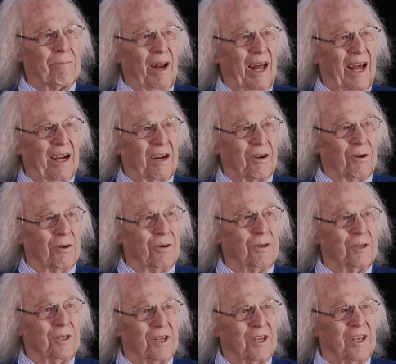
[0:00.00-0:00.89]
black
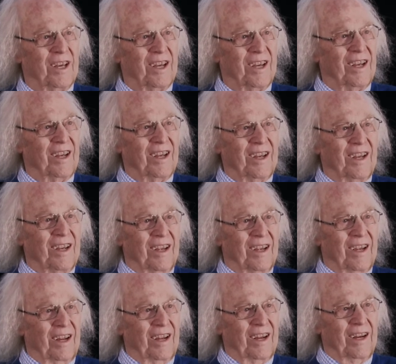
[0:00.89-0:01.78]
holes,
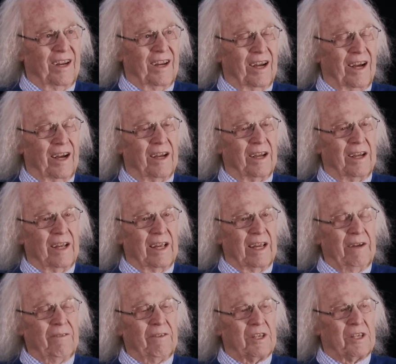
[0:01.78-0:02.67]
and
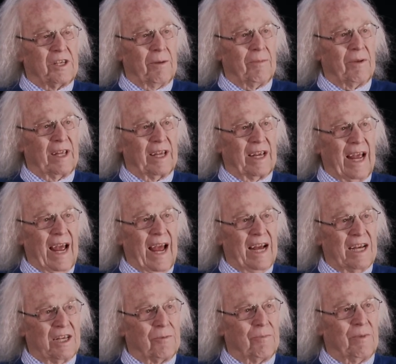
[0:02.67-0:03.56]
even some of the
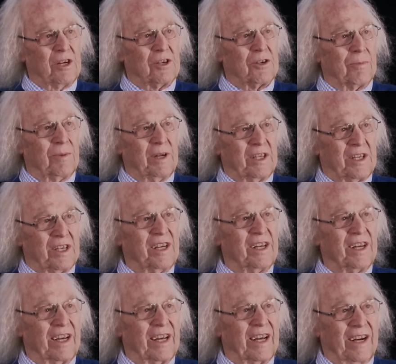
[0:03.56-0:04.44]
gas measurements
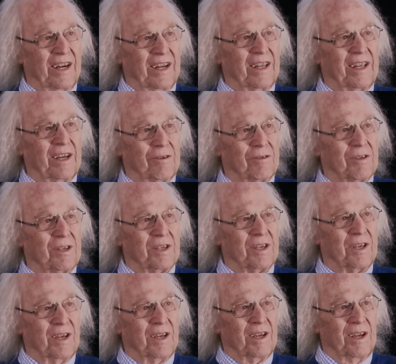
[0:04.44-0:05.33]
indicated there was
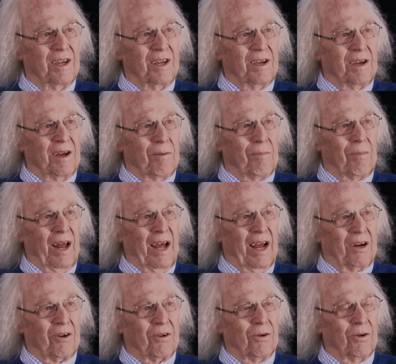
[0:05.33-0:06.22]
a
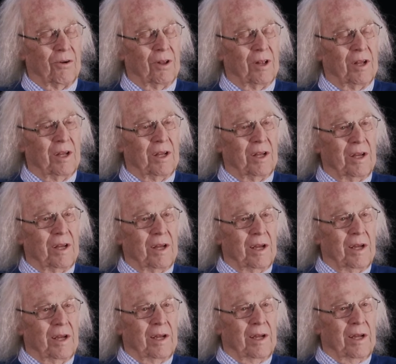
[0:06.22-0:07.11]
black hole.
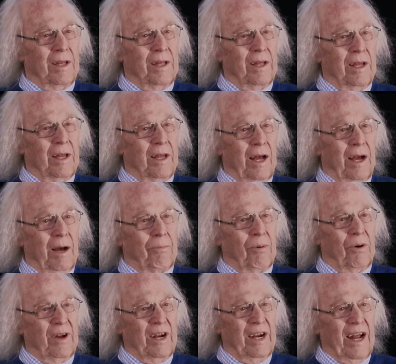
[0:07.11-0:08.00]

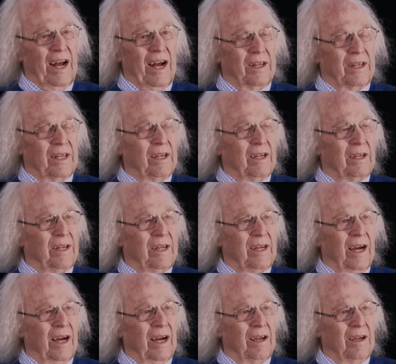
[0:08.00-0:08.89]
Pointed out
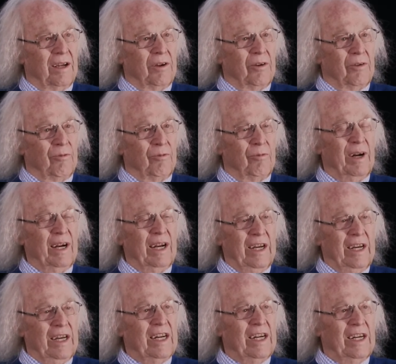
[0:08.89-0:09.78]
that we
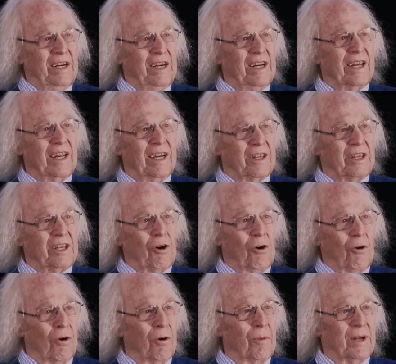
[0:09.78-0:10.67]
really needed to get the
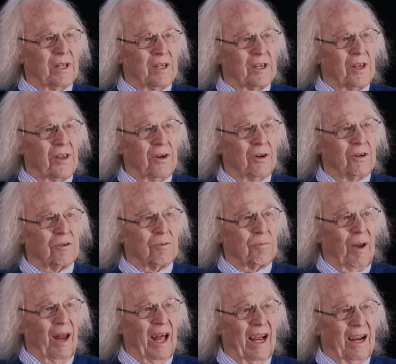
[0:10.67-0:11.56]
orbits of those
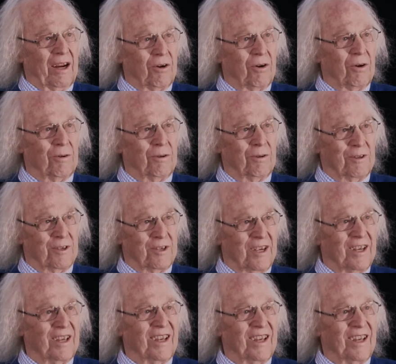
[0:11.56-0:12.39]
black holes.